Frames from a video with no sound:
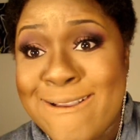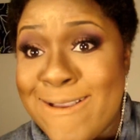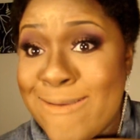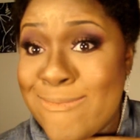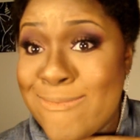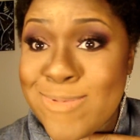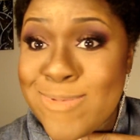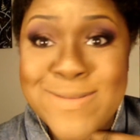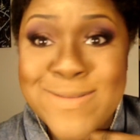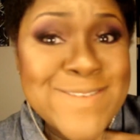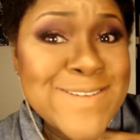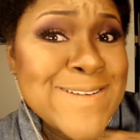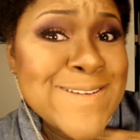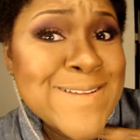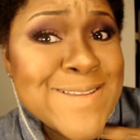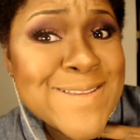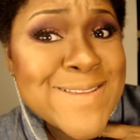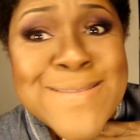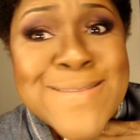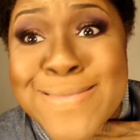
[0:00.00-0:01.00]
I have a bit of
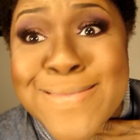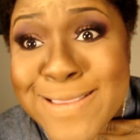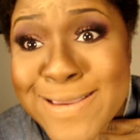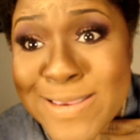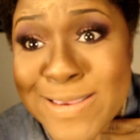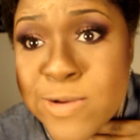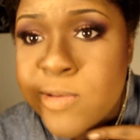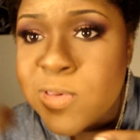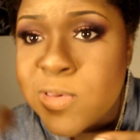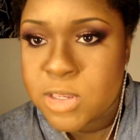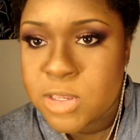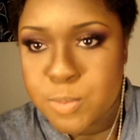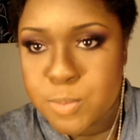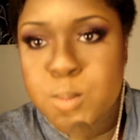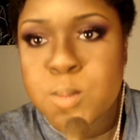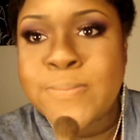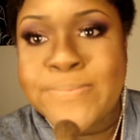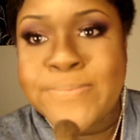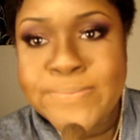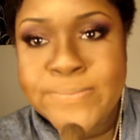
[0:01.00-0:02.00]
a lino chin.